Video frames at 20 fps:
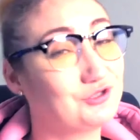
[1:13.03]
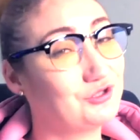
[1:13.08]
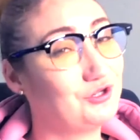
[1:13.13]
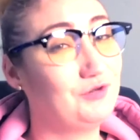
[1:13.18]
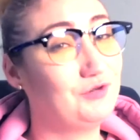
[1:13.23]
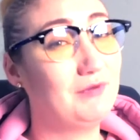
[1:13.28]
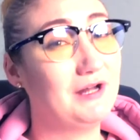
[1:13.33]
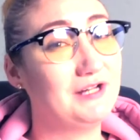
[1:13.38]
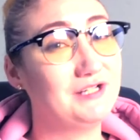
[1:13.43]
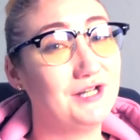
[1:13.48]

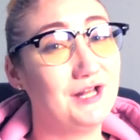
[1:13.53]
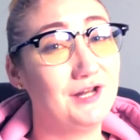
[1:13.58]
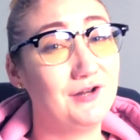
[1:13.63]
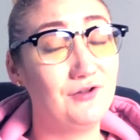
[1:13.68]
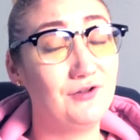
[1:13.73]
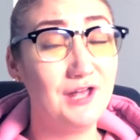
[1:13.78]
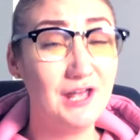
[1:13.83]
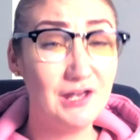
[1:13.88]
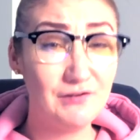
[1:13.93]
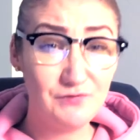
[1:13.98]
to my
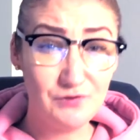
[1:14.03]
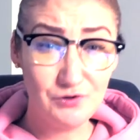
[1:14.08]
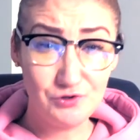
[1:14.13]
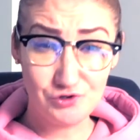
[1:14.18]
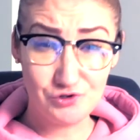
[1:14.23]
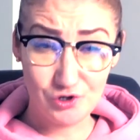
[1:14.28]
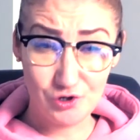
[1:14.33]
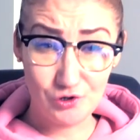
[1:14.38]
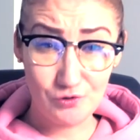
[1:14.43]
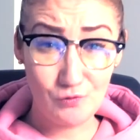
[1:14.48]
channel if
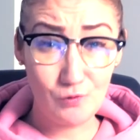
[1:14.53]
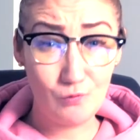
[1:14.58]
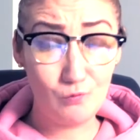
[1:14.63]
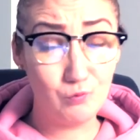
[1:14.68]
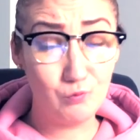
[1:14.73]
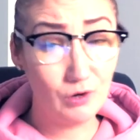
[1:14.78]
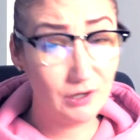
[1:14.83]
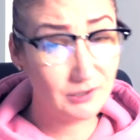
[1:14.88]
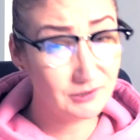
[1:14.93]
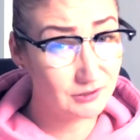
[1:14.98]
you do
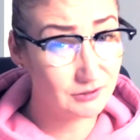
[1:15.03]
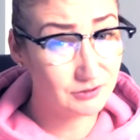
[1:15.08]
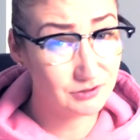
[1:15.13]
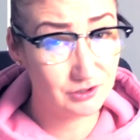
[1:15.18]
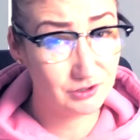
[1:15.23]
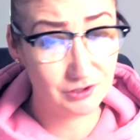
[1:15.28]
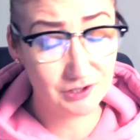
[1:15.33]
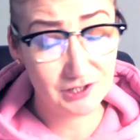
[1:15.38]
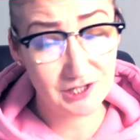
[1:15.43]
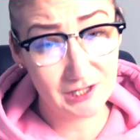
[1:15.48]
want
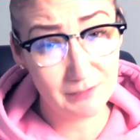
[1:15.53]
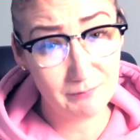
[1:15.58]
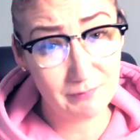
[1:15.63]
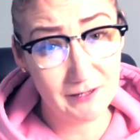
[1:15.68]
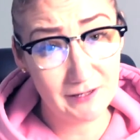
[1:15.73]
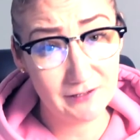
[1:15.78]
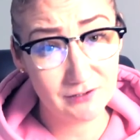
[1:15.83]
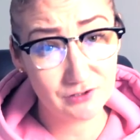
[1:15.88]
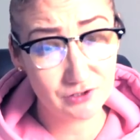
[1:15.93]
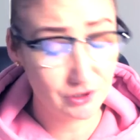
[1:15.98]
to
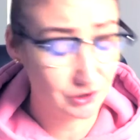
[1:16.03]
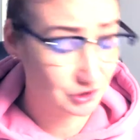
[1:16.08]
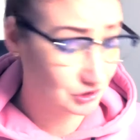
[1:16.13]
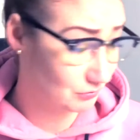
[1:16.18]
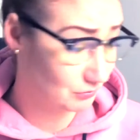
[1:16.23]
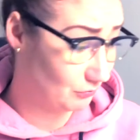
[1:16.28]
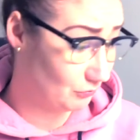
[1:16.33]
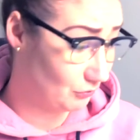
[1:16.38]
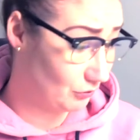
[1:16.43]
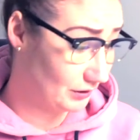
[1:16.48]
keep in
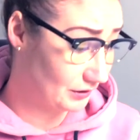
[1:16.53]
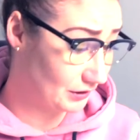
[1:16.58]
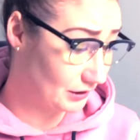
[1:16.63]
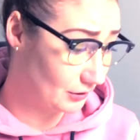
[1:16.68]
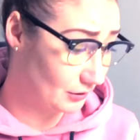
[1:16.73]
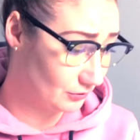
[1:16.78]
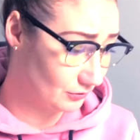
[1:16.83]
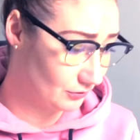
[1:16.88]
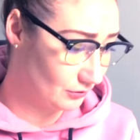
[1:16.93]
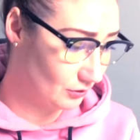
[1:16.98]
touch with
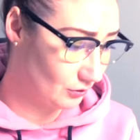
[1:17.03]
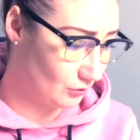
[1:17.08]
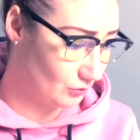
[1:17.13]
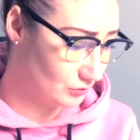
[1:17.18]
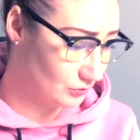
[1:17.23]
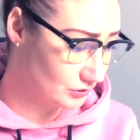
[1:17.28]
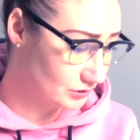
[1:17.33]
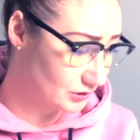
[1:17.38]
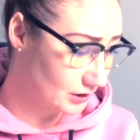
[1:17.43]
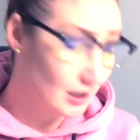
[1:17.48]

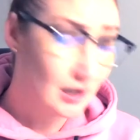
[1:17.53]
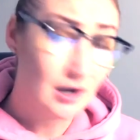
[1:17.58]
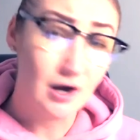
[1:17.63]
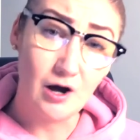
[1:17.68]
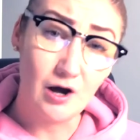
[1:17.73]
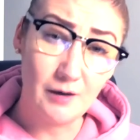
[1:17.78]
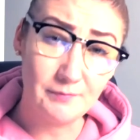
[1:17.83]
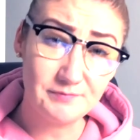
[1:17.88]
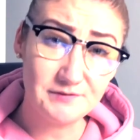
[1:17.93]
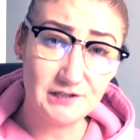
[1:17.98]
those
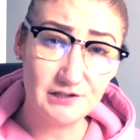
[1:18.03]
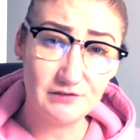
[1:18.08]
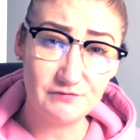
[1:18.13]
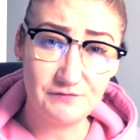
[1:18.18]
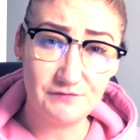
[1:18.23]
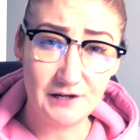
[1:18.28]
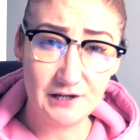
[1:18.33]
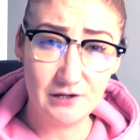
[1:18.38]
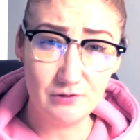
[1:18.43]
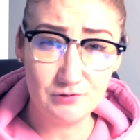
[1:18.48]

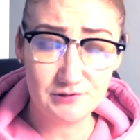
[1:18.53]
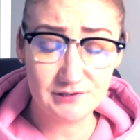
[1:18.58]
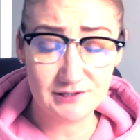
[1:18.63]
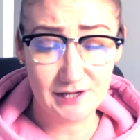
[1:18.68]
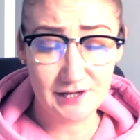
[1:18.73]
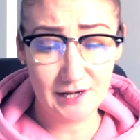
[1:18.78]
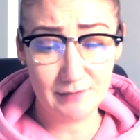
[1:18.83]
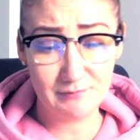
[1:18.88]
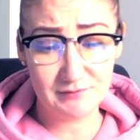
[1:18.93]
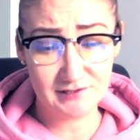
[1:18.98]
updated videos
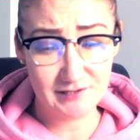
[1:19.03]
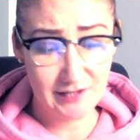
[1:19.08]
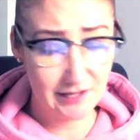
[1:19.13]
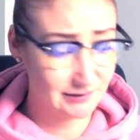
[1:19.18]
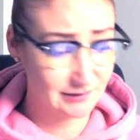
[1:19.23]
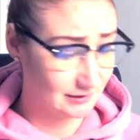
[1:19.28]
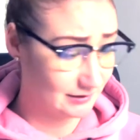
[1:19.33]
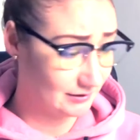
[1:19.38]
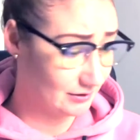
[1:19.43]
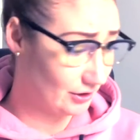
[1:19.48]
that I'm
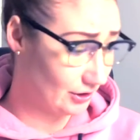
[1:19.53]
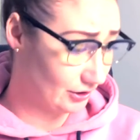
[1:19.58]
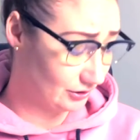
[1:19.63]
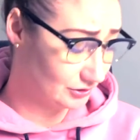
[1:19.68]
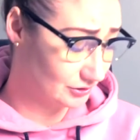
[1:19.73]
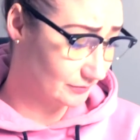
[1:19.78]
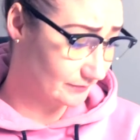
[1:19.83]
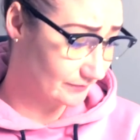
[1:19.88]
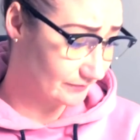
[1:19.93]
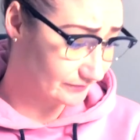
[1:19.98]
sending
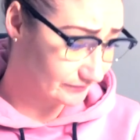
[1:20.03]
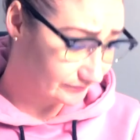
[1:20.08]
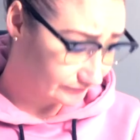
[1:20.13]
out.